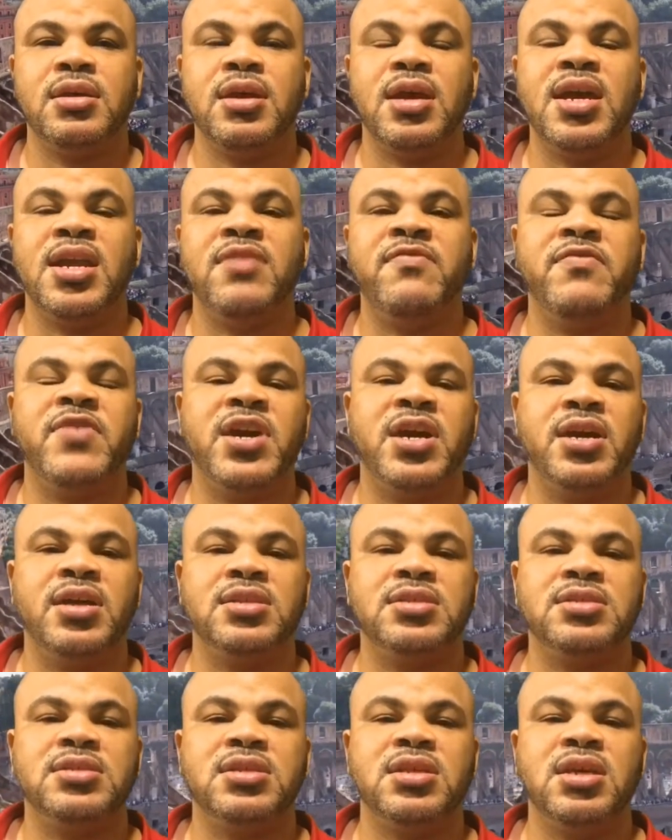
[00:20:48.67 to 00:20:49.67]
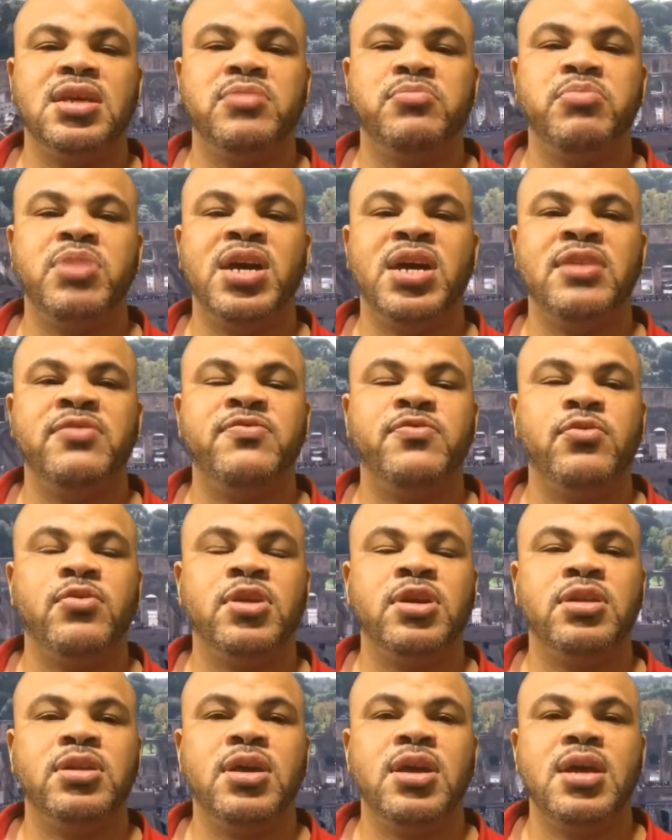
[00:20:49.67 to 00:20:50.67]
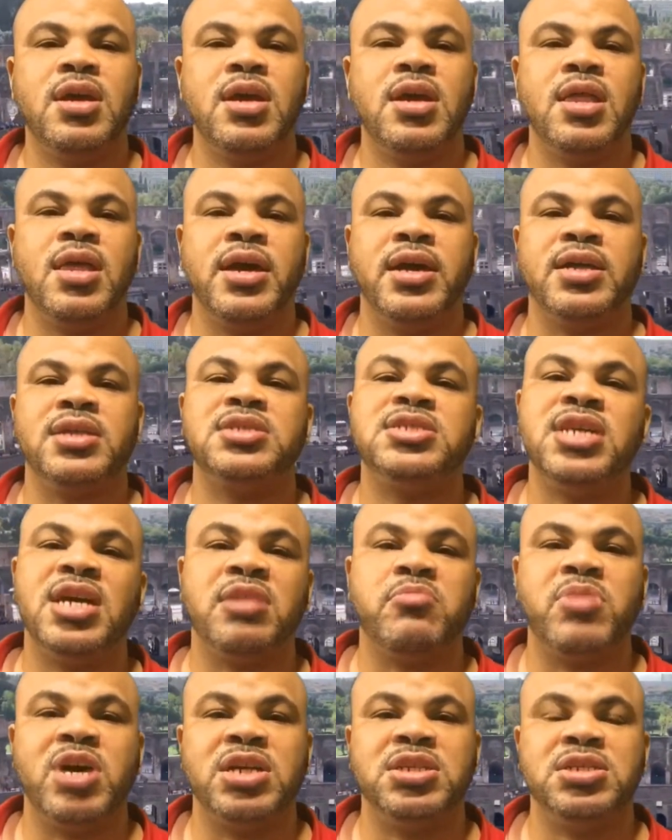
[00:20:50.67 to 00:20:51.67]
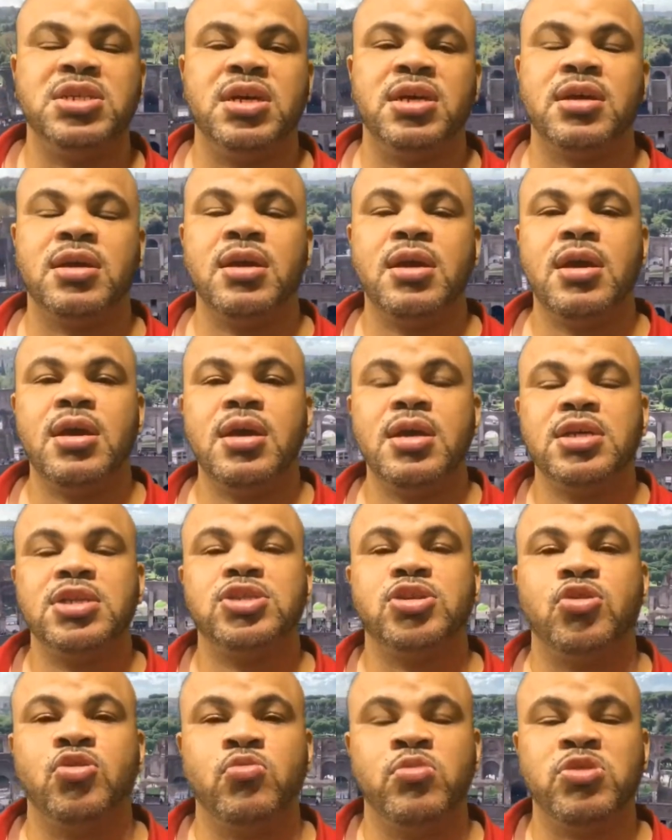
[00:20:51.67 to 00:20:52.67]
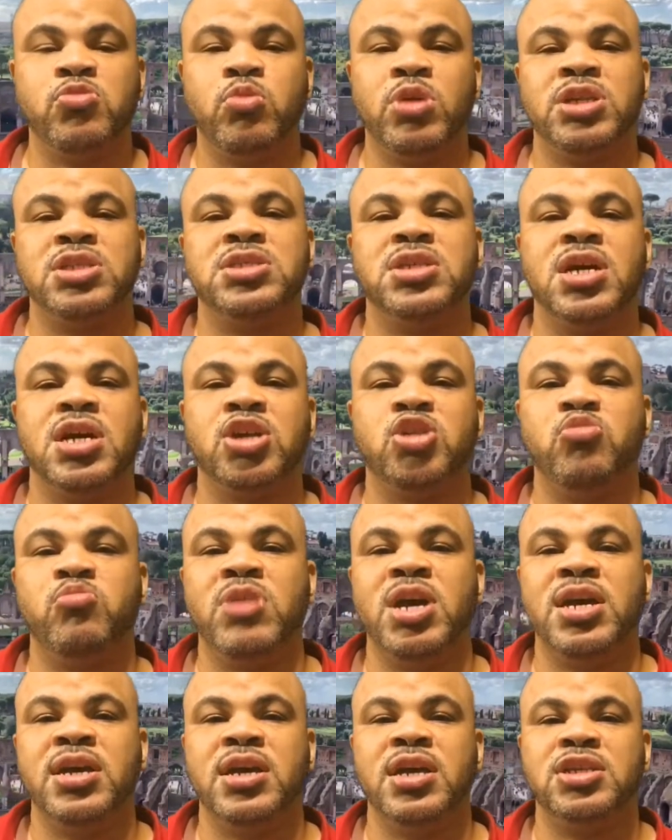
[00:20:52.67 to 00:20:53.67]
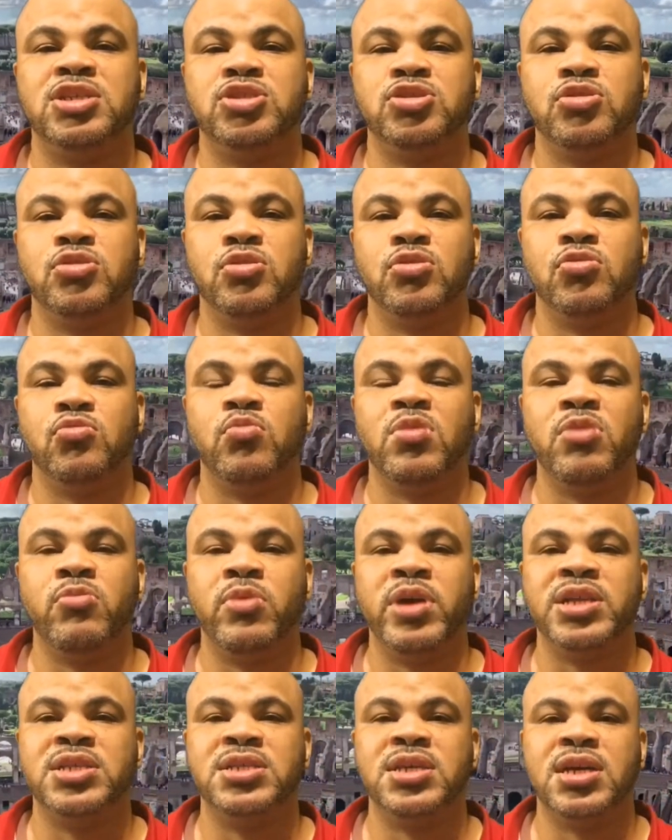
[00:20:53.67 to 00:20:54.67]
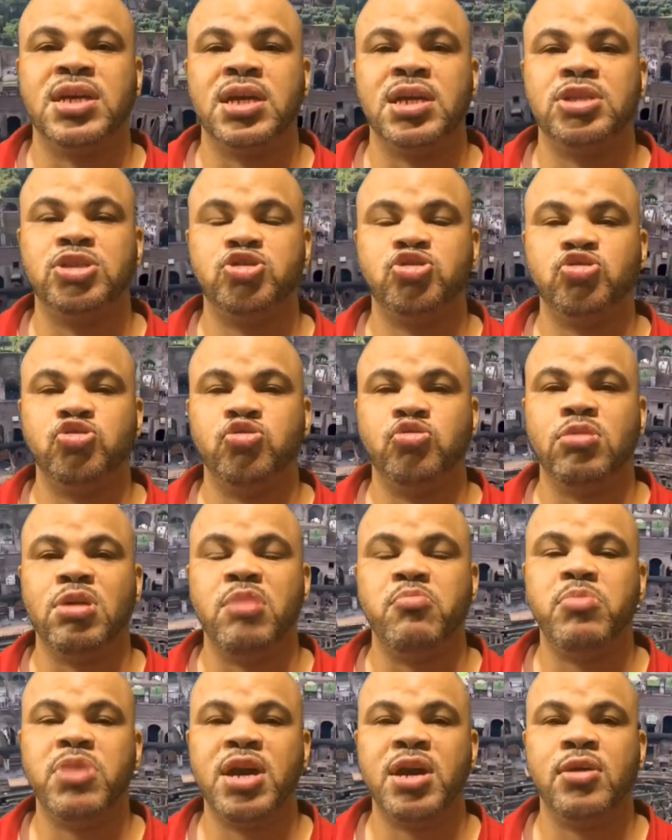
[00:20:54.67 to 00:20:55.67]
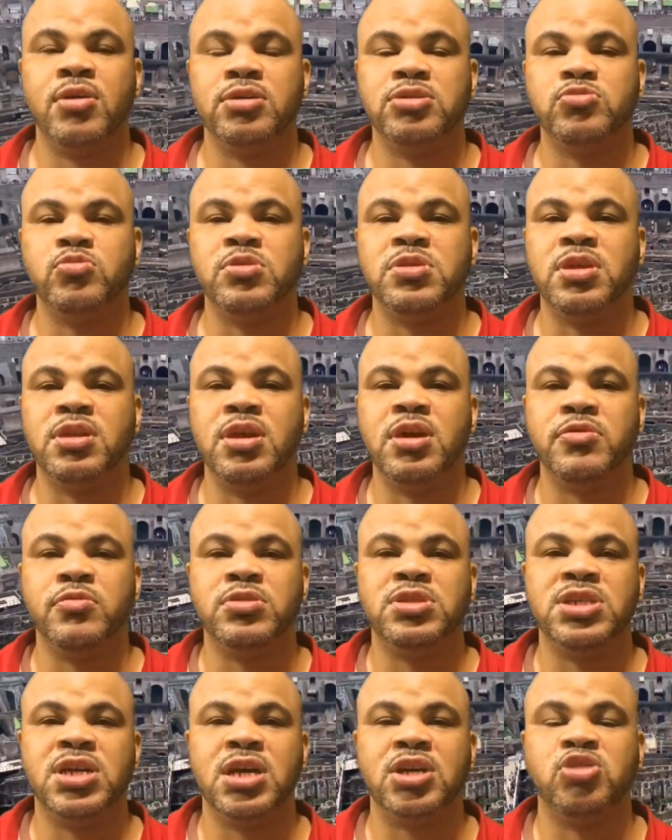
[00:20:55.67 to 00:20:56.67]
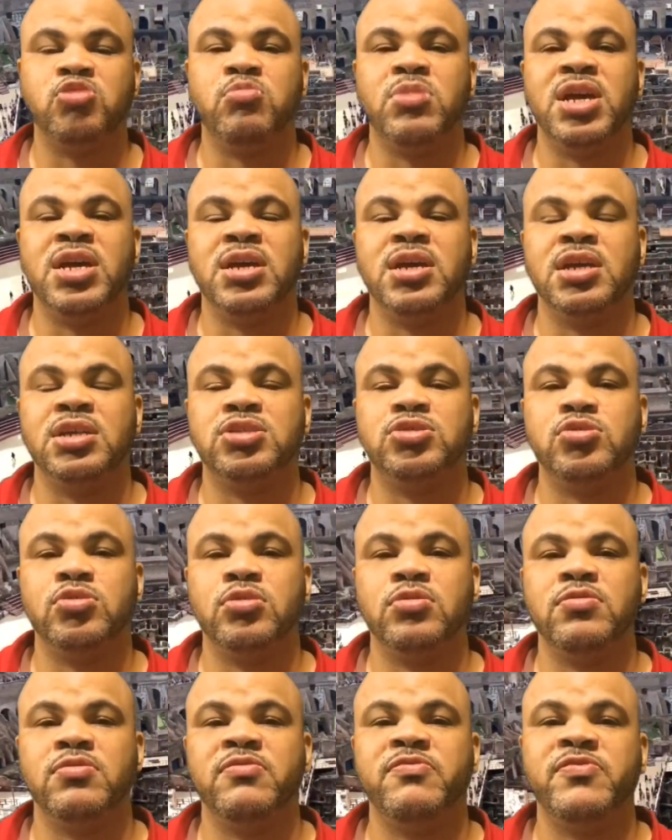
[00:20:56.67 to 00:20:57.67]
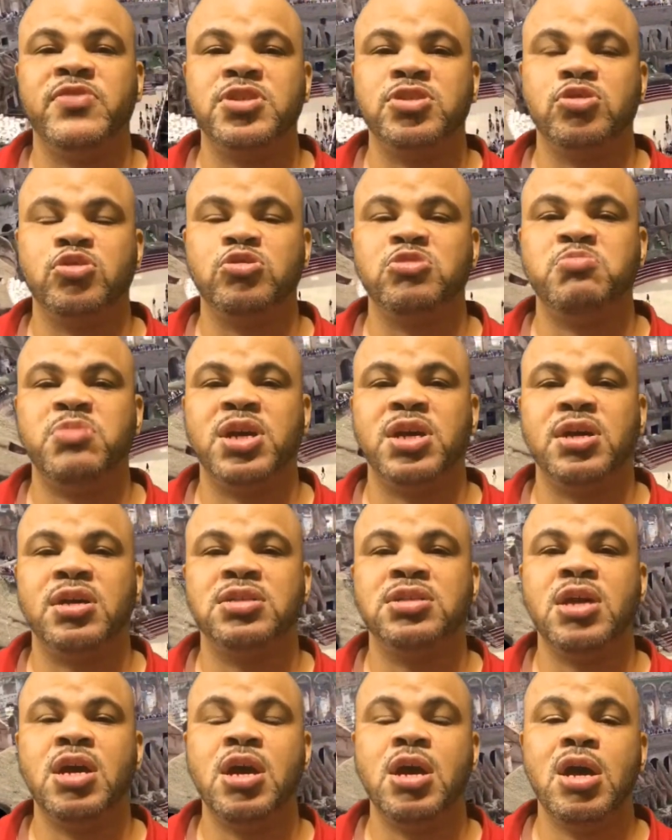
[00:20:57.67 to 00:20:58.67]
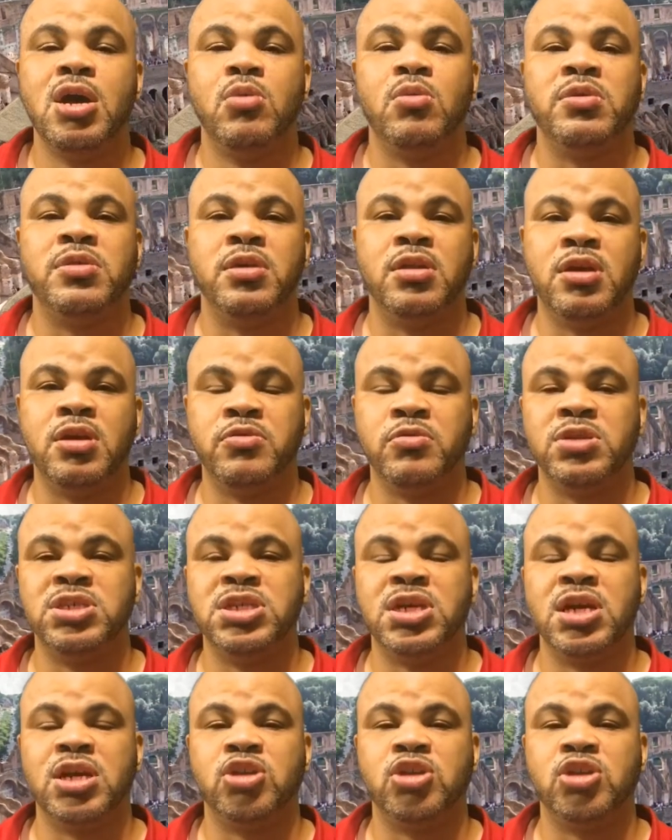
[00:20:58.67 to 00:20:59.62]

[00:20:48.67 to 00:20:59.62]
in advance and pay for it like check by check. So with one check, you may get your one-way ticket to Paris. With another check, you may get your visitor's pass. With another check,